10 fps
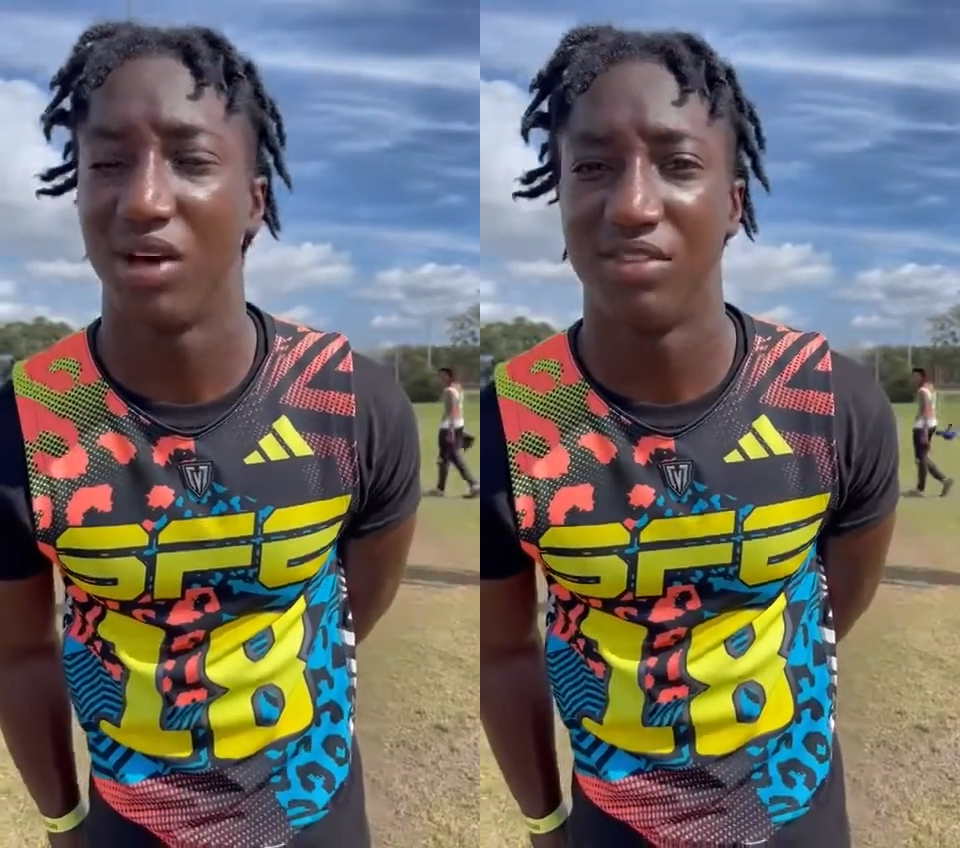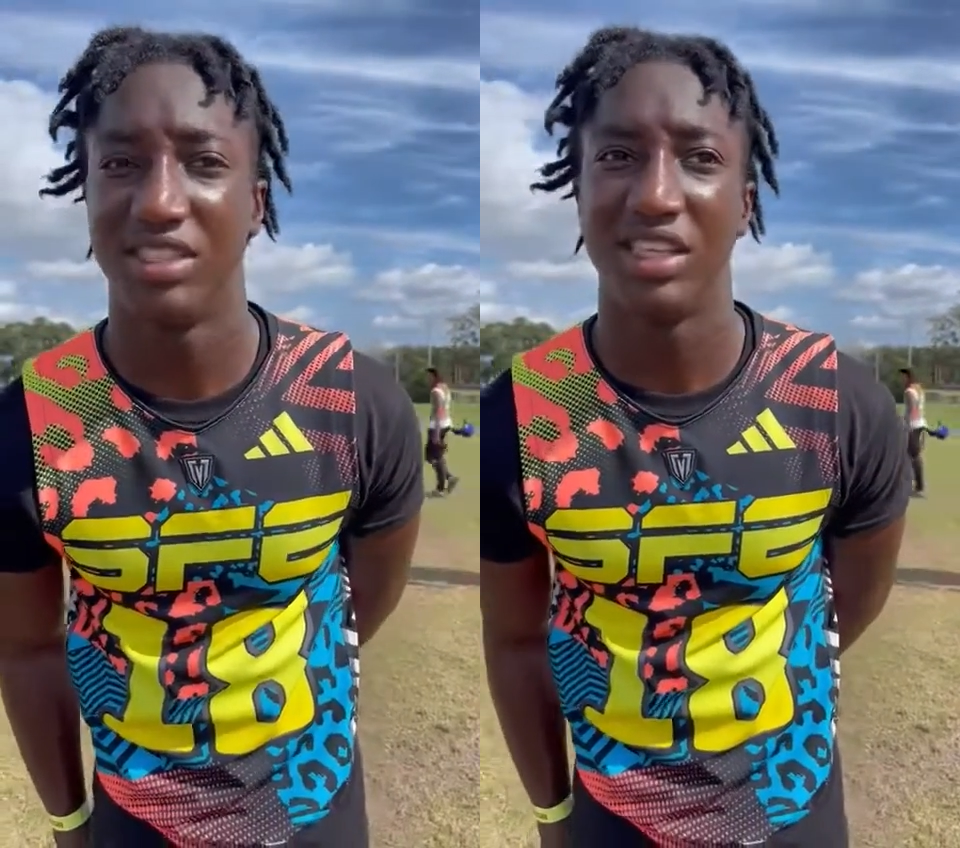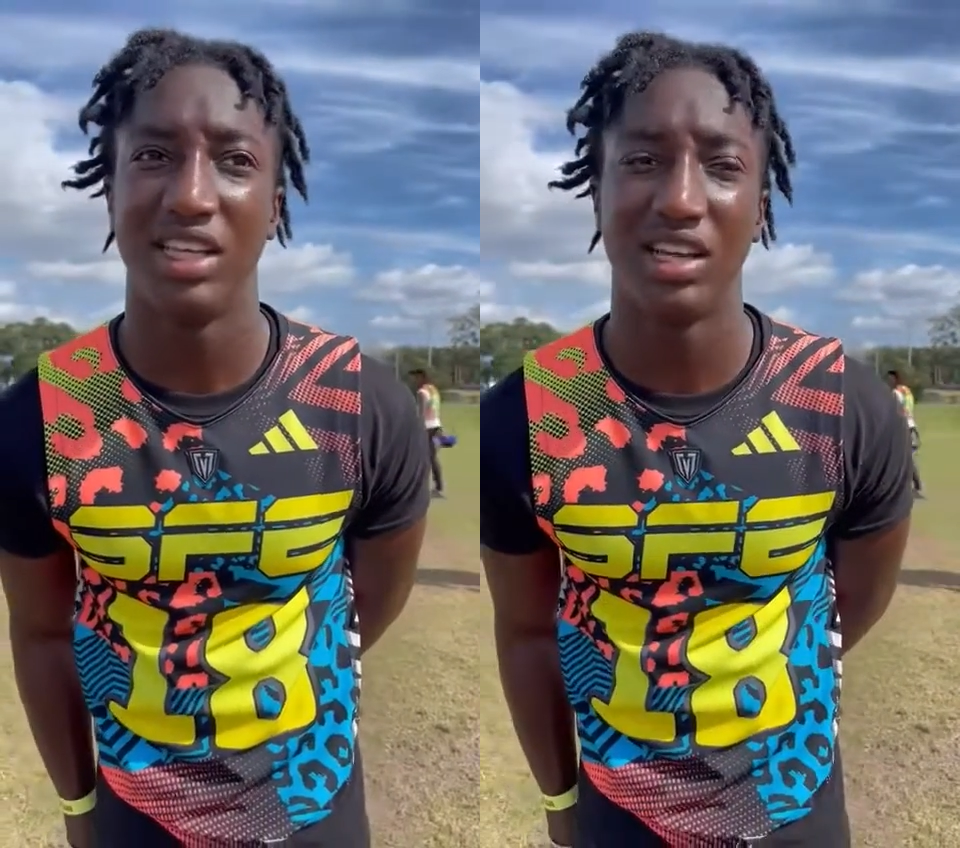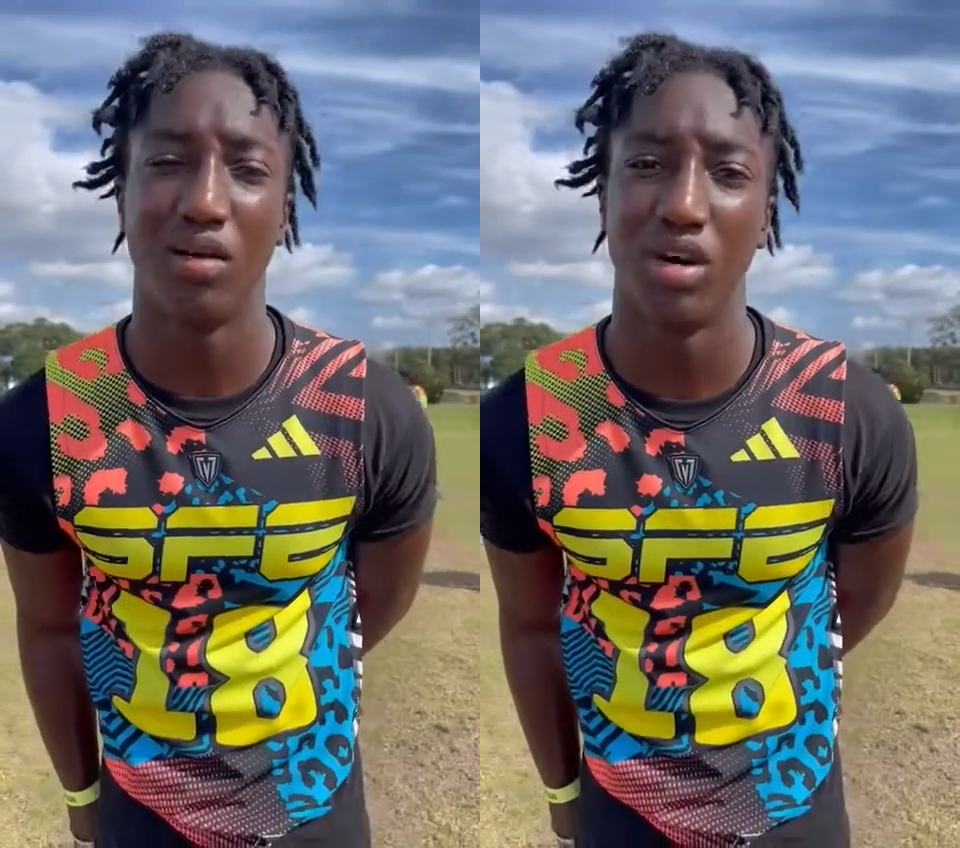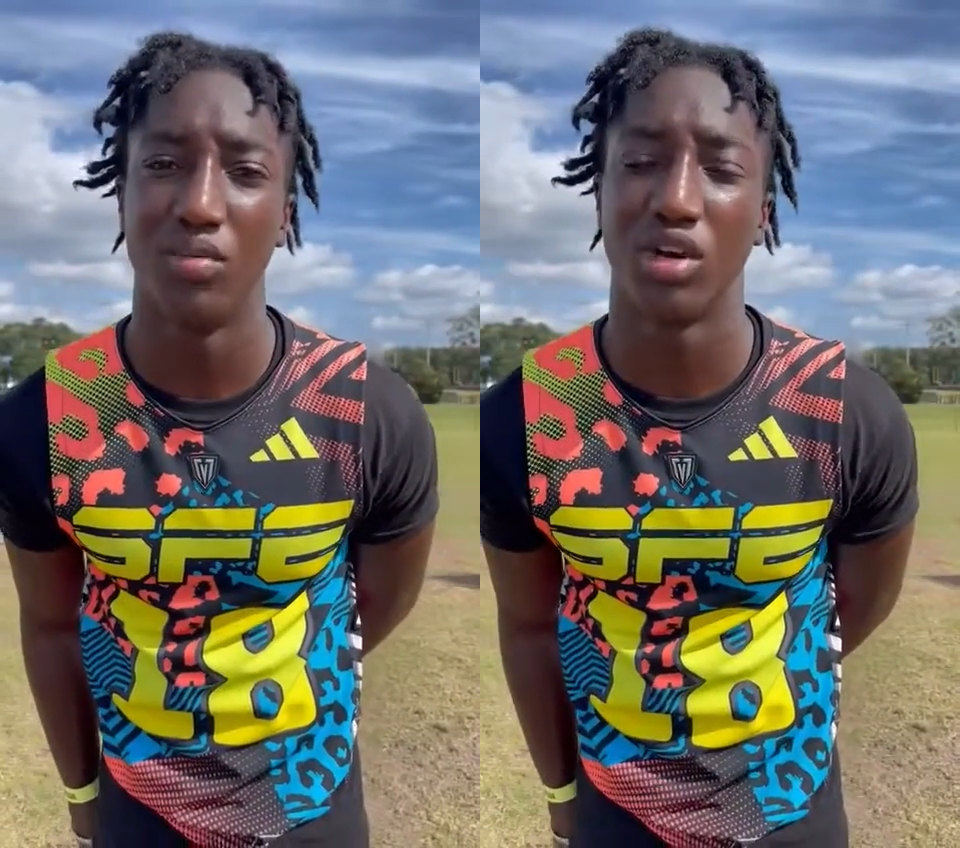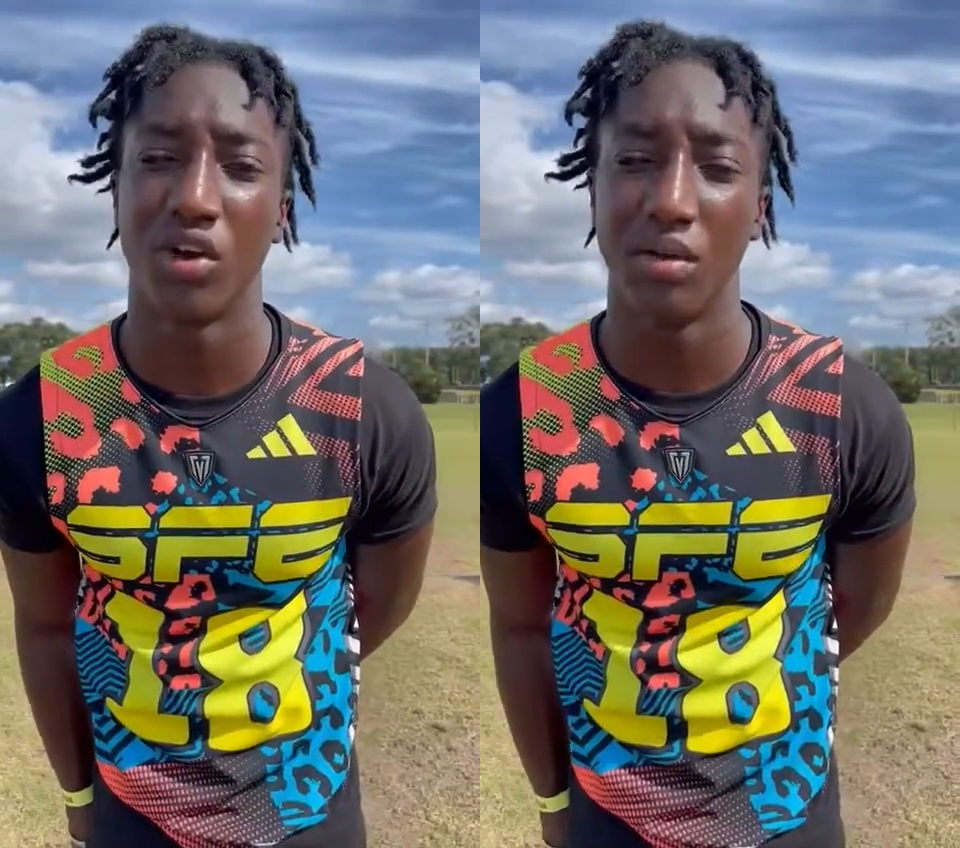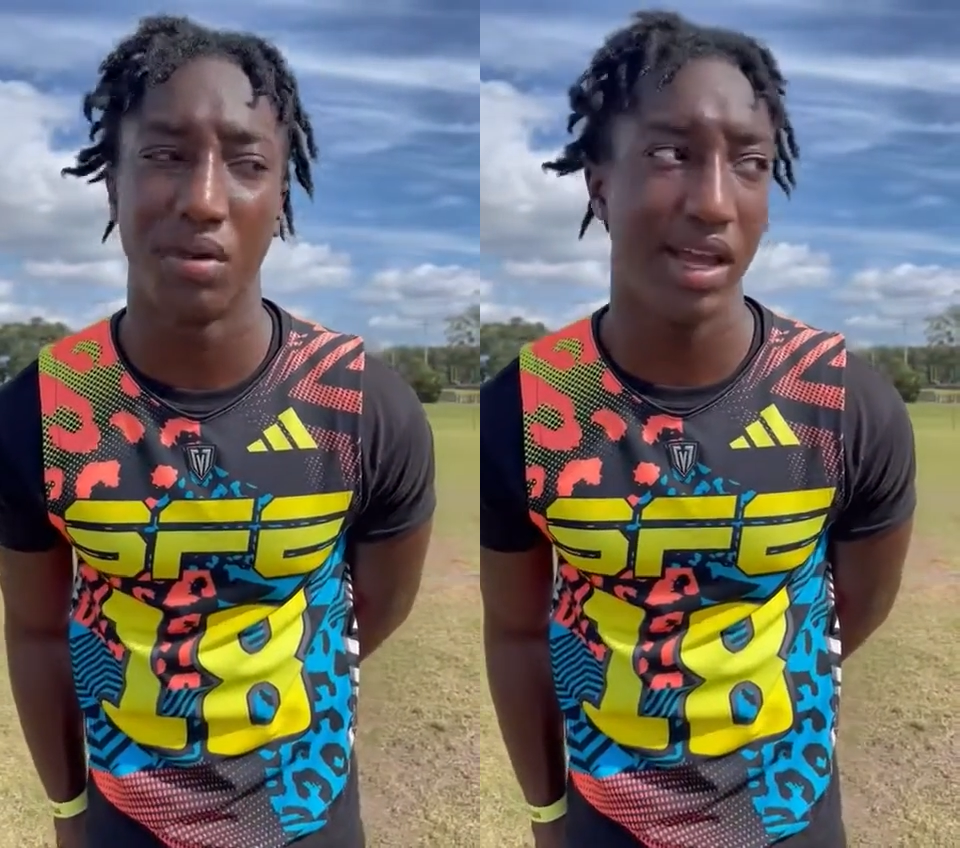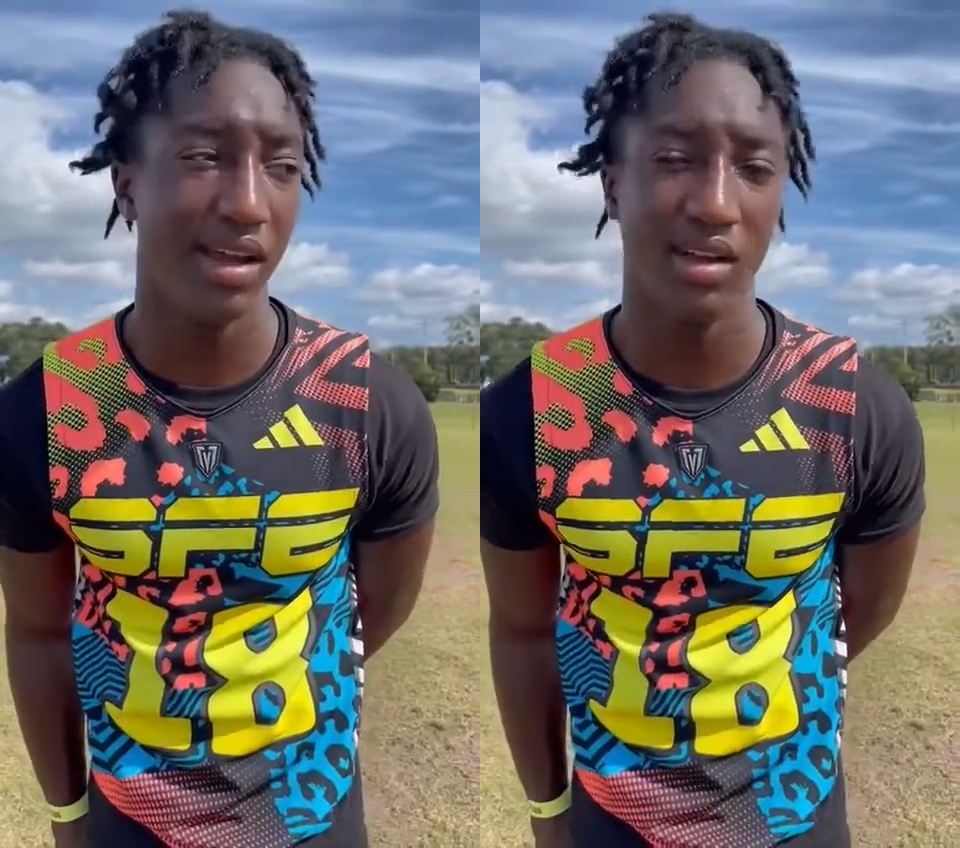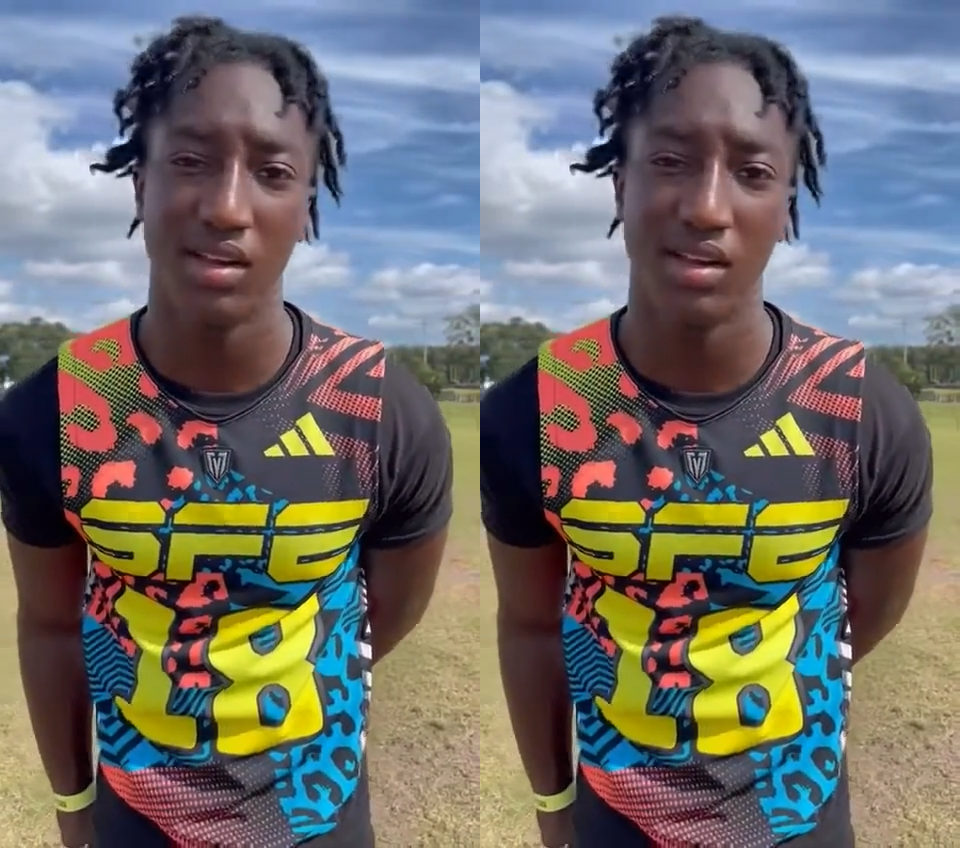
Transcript: physique. I'm a great player.